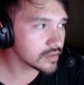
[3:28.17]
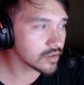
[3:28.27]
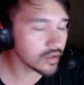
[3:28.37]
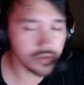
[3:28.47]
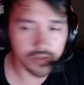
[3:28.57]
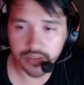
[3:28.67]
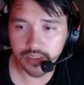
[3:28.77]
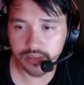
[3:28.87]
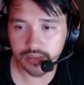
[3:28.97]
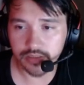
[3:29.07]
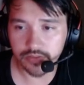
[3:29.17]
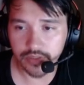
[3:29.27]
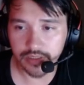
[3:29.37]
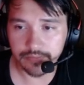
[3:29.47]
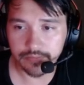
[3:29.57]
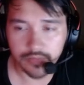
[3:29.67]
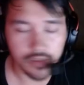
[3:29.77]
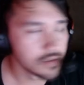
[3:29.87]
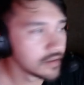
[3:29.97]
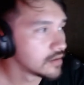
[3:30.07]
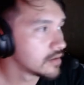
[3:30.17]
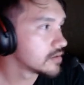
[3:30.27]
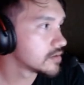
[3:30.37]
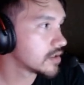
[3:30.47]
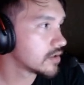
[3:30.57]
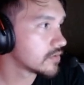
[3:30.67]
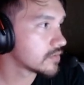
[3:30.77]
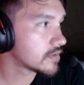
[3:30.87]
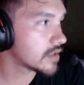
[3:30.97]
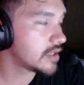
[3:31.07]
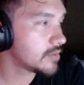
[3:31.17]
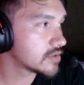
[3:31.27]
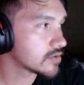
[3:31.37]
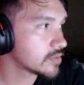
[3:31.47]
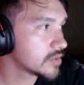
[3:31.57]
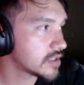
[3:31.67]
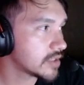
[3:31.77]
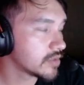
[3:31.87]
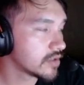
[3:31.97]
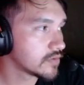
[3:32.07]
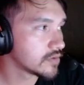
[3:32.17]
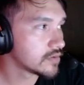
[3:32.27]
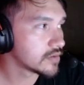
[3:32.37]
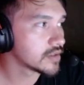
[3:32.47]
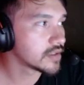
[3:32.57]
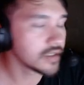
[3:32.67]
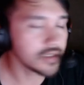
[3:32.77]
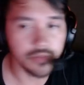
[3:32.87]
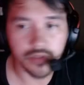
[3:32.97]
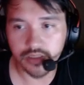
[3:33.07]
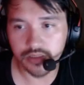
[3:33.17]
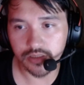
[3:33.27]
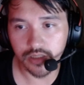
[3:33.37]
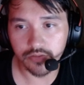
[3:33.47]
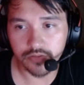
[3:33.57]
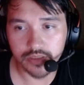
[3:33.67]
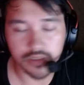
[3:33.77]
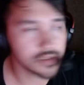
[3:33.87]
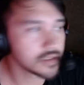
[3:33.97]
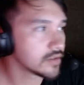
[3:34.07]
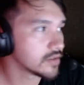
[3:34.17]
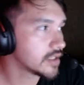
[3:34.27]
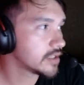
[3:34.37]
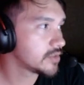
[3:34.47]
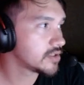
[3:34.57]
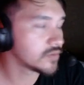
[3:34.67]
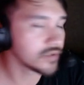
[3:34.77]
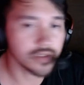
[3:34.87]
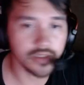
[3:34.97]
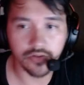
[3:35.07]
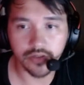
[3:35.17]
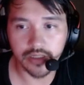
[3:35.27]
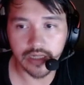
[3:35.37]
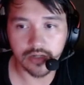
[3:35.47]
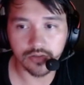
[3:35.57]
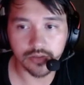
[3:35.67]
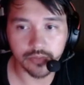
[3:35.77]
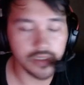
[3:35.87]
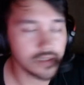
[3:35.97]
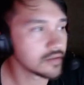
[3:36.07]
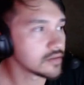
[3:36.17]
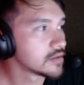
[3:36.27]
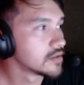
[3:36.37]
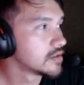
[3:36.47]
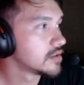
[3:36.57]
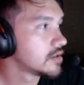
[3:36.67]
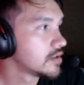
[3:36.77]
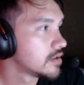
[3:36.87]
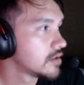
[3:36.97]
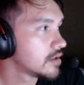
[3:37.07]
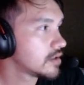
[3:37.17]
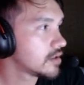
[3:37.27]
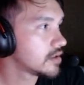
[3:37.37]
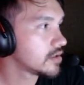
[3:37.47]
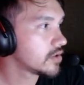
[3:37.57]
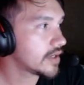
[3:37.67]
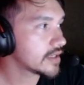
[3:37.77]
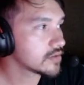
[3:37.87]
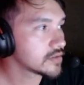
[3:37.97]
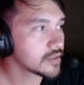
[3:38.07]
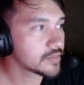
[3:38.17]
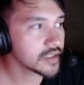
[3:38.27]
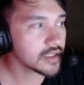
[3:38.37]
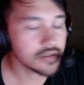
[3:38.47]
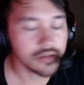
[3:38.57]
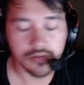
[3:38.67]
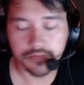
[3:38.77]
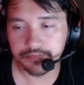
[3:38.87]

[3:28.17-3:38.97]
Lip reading: All to test this, right? So enemies are gonna be the same level. The enemy is not resisting our damage. We are killing cows and bears. No echo substats.